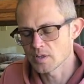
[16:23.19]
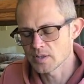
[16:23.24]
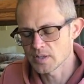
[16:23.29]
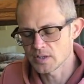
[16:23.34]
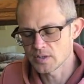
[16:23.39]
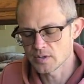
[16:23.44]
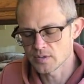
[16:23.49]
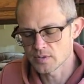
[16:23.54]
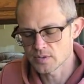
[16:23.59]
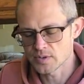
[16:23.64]
they
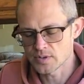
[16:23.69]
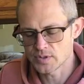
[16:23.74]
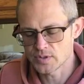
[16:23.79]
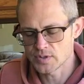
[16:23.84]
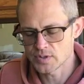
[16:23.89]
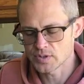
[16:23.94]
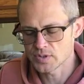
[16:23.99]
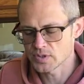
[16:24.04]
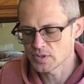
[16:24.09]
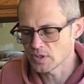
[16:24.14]
don't
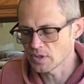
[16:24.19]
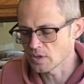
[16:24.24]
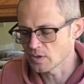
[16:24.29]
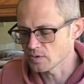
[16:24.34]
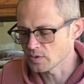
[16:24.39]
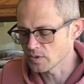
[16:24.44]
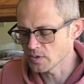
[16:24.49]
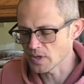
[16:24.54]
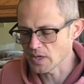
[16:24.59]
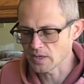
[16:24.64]
just,
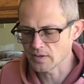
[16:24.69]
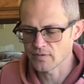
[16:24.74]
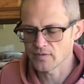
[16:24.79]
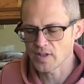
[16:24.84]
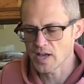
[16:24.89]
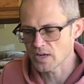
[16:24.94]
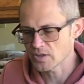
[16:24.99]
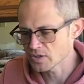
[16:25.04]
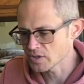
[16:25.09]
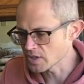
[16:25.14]
do like
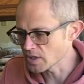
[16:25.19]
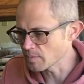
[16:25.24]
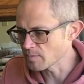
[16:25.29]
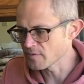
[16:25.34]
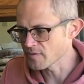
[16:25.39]
flash steep,